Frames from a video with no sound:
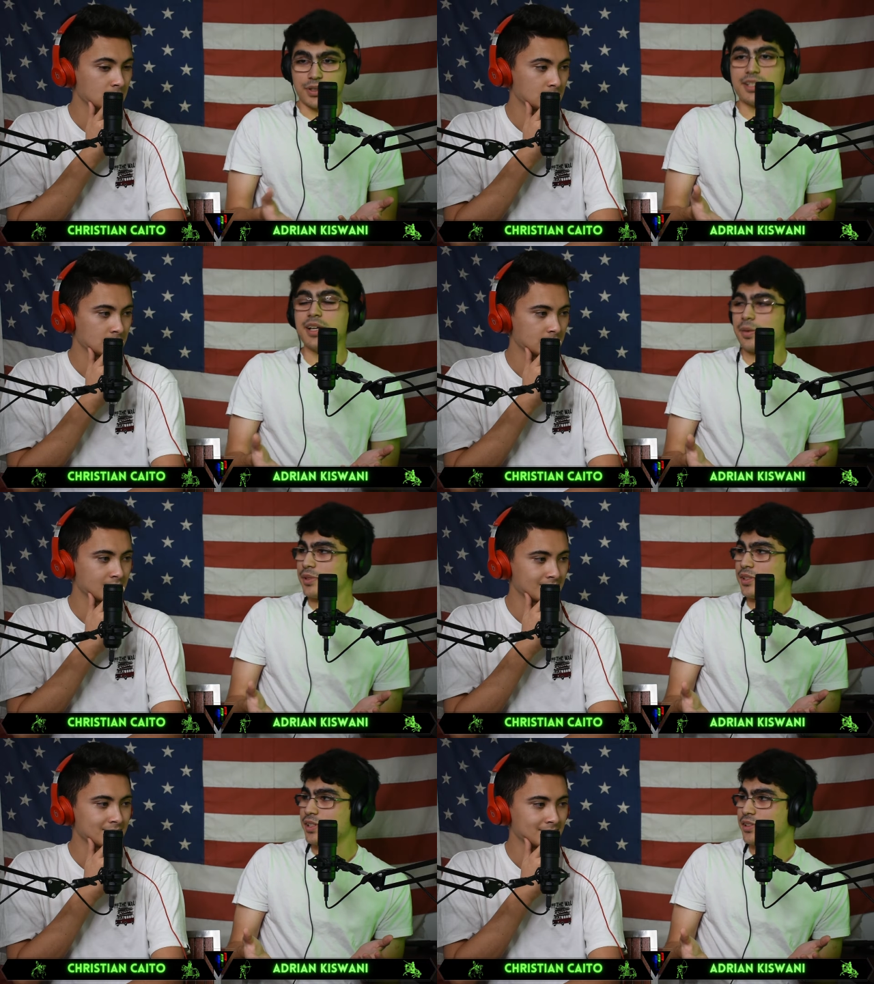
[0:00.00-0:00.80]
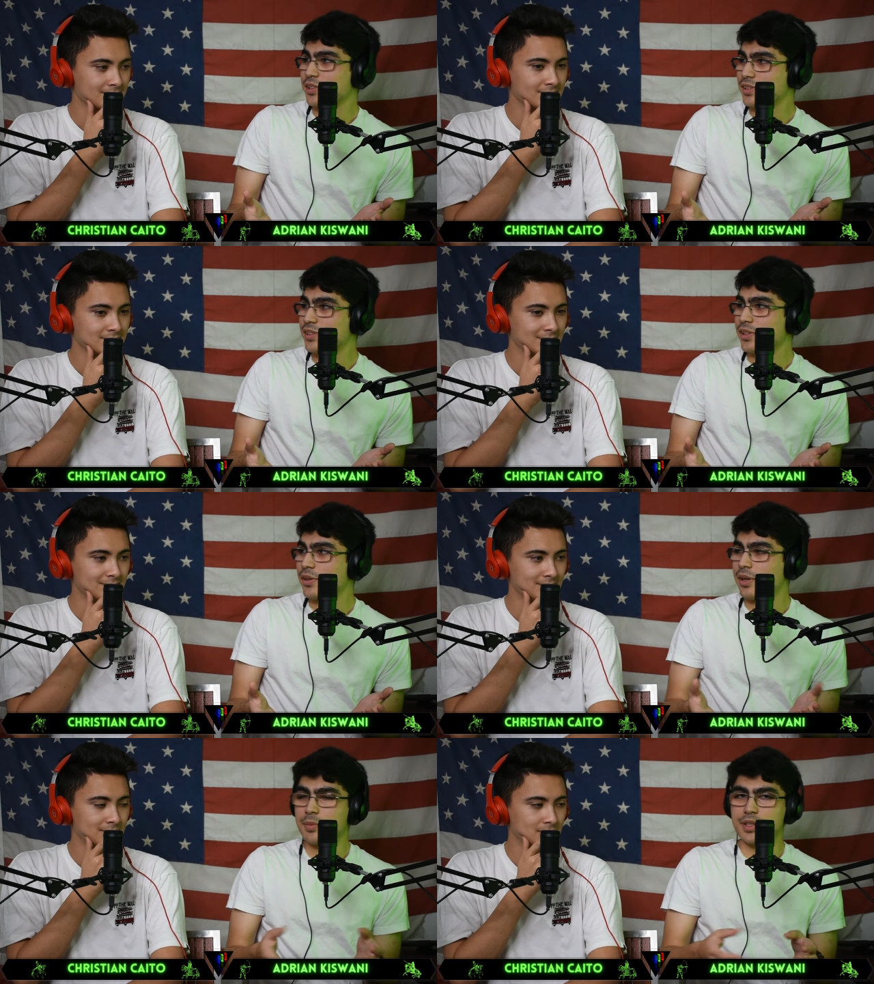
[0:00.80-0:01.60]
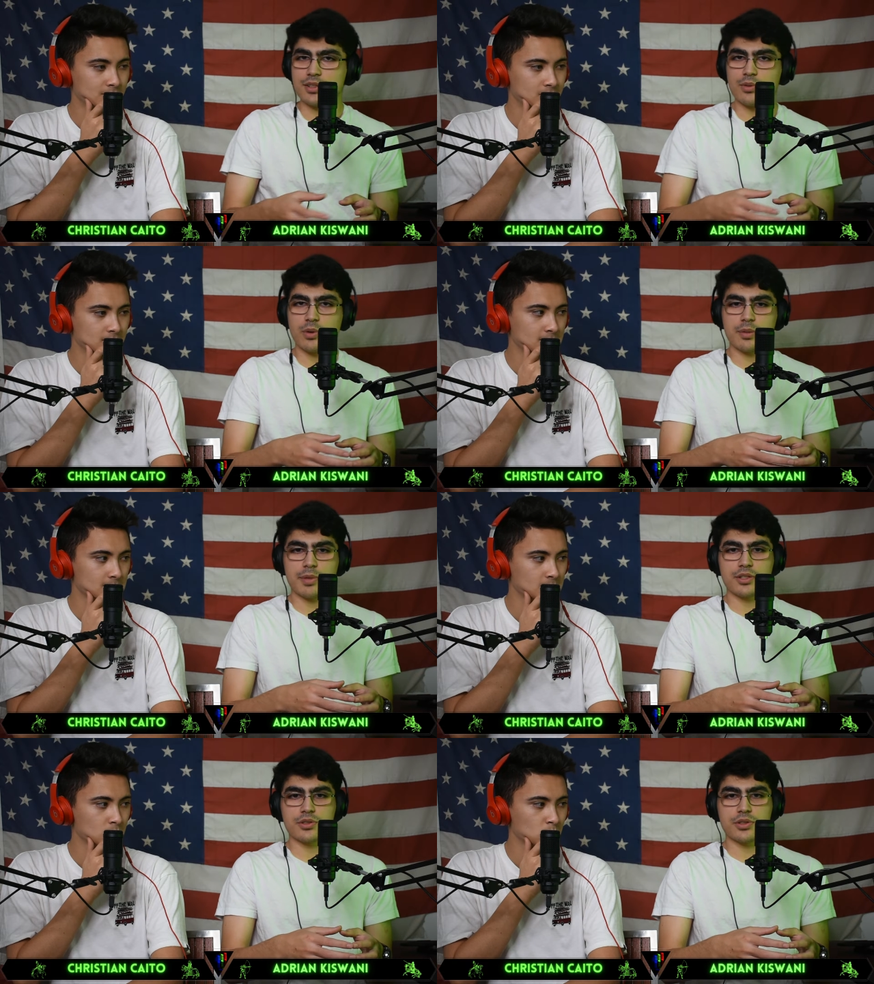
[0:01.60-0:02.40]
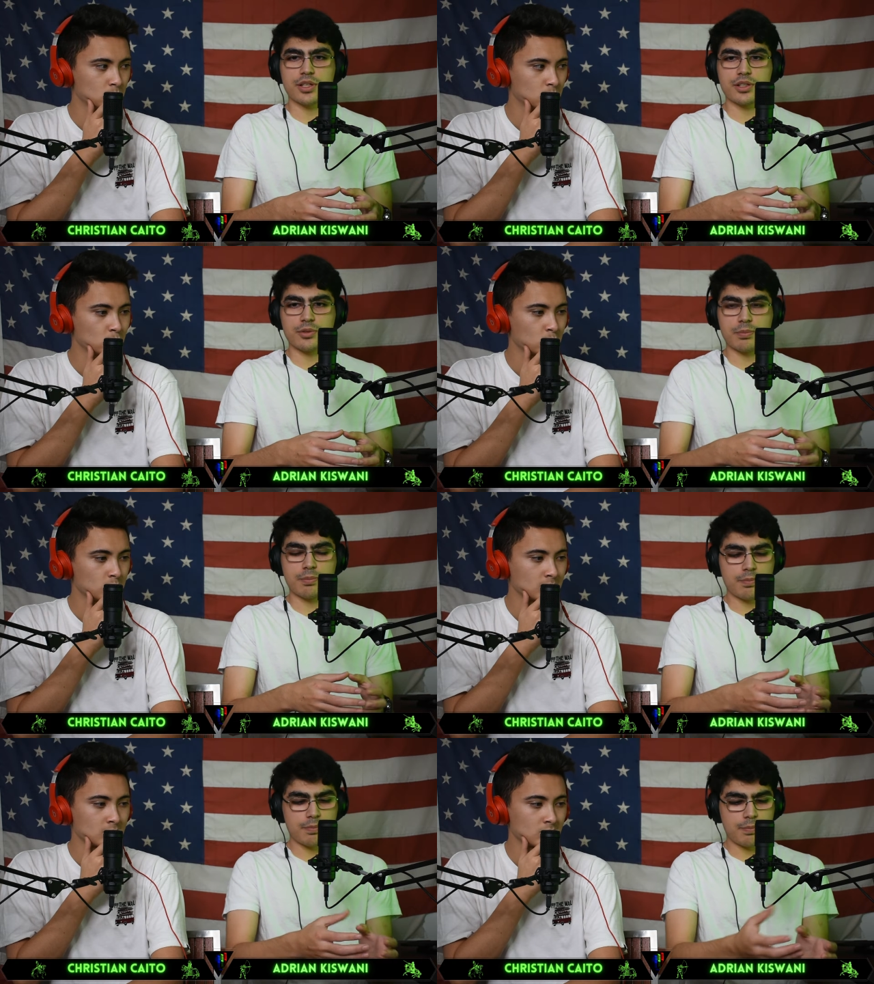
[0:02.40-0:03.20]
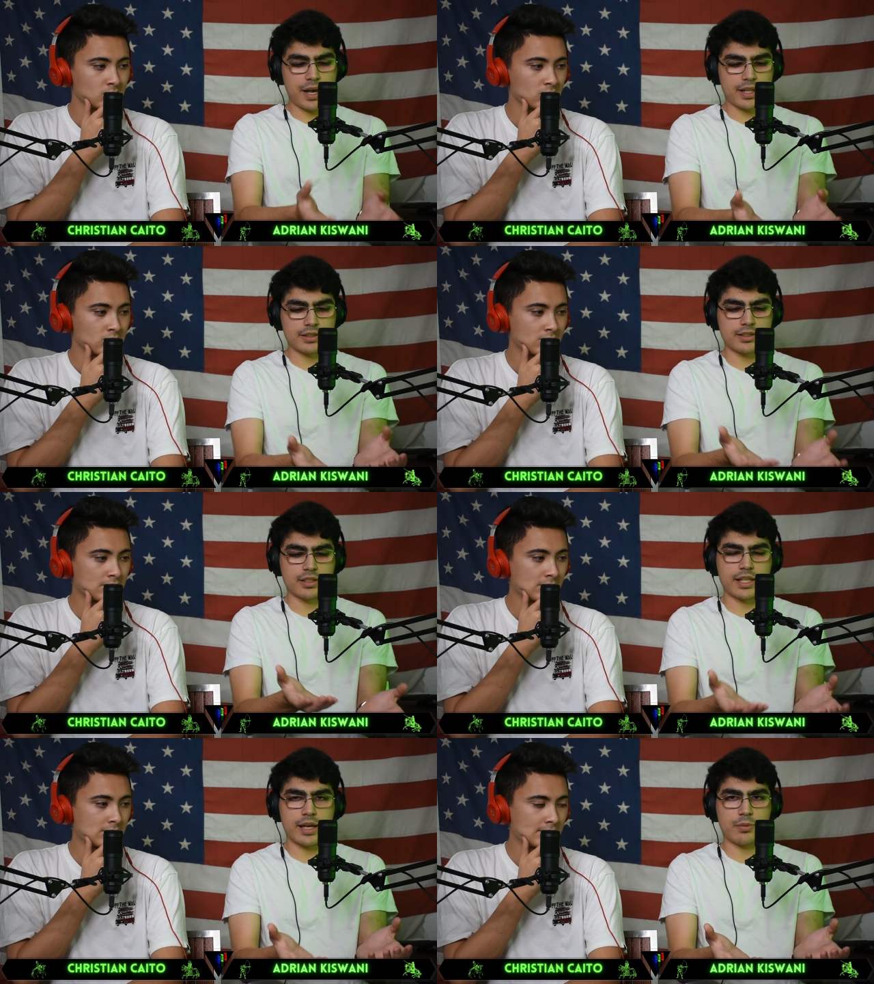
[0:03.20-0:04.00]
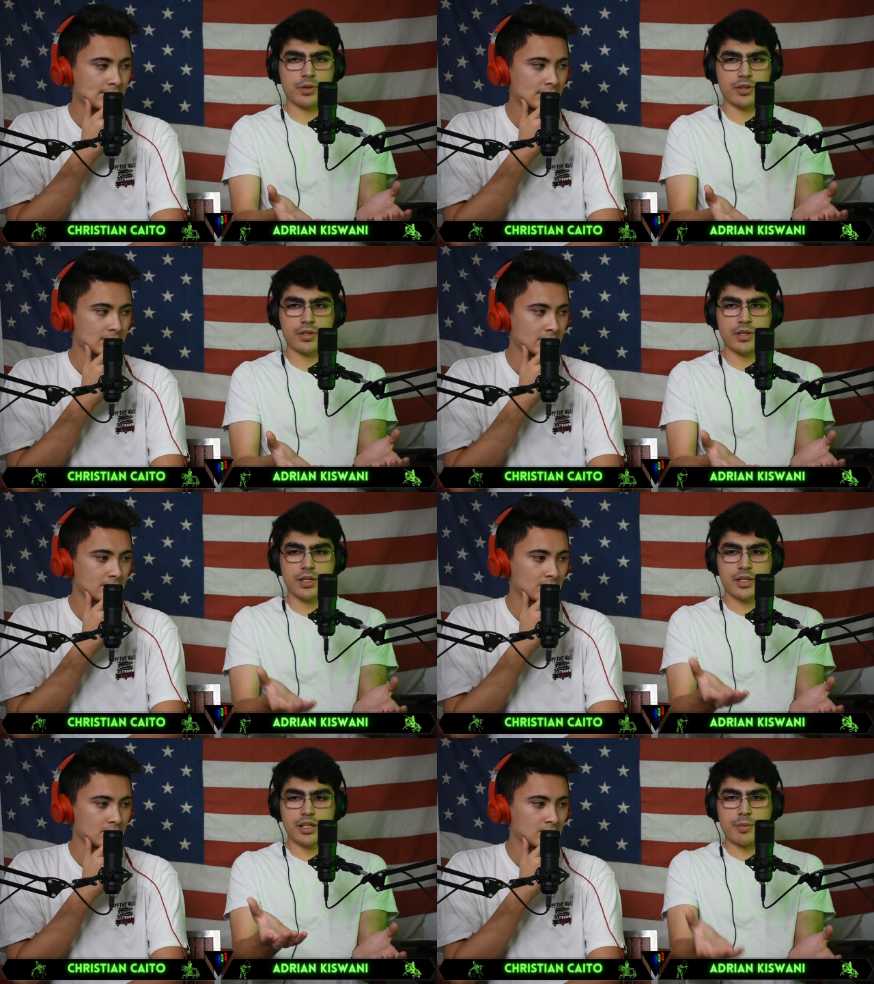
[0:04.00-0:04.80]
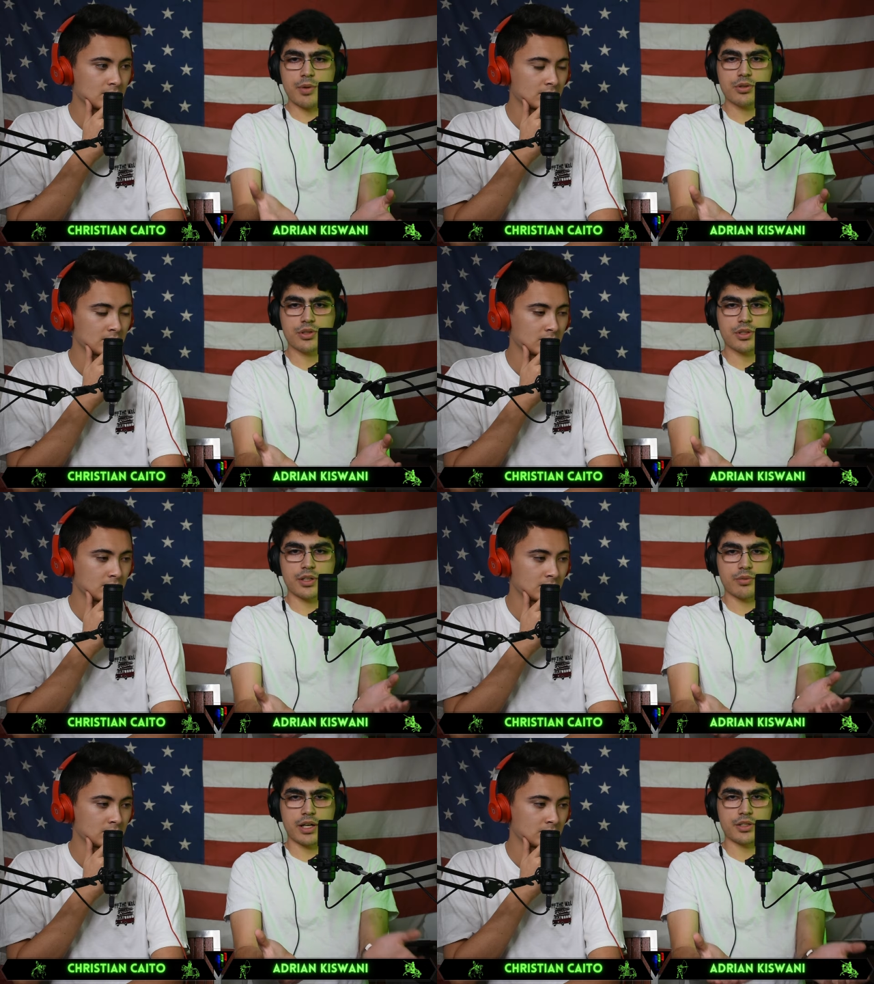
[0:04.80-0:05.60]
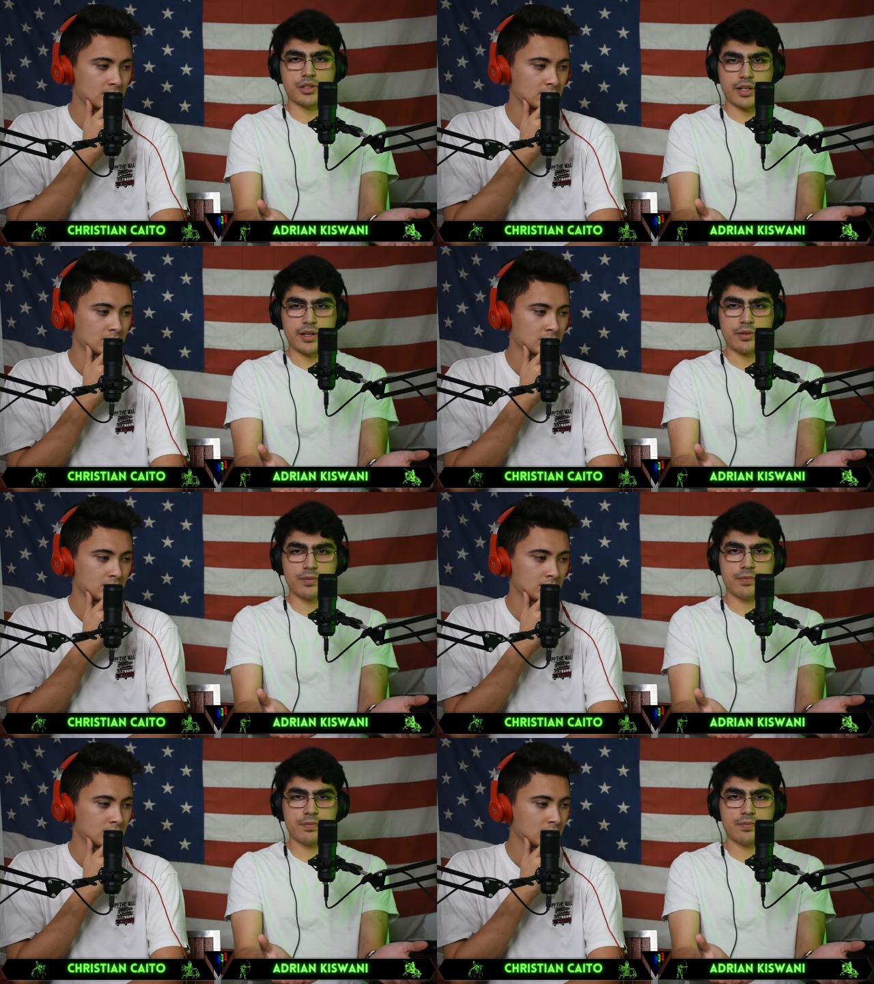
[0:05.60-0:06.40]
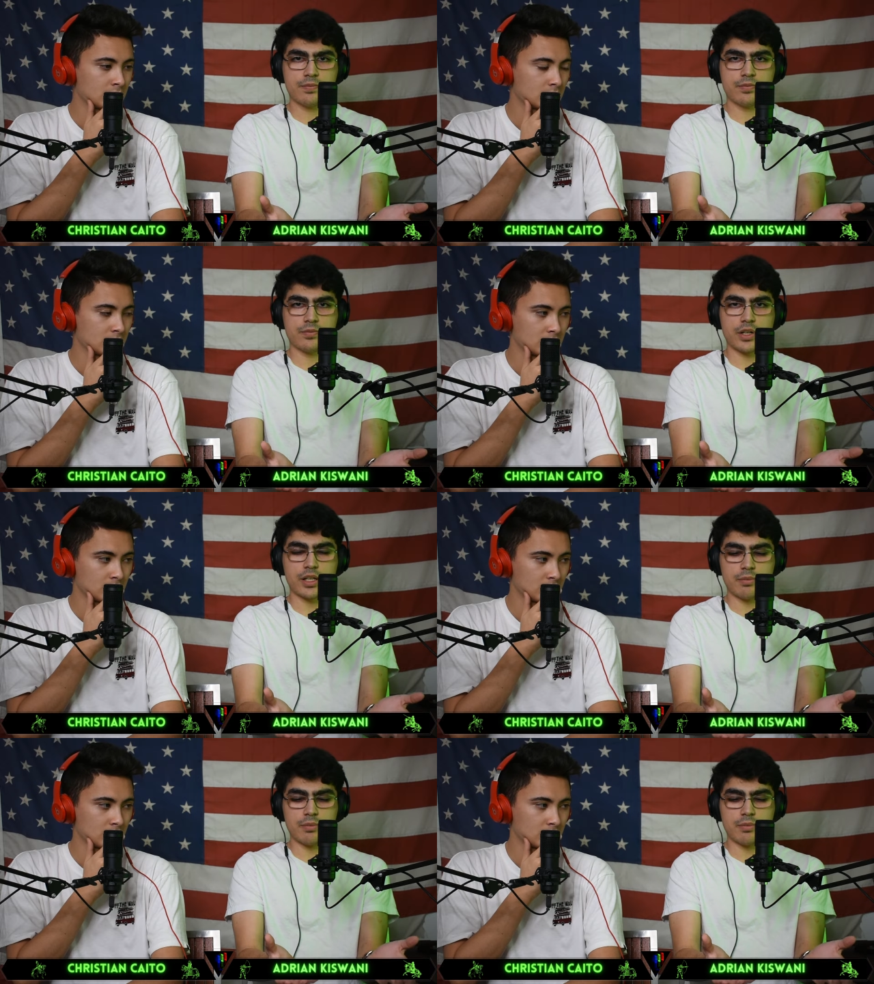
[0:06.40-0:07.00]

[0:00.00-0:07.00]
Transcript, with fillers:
Speaker 1: pretty dumb decisions. You know, mm-hmm. I mean, you want to make sure that you're balancing that with emotion and rationale, right?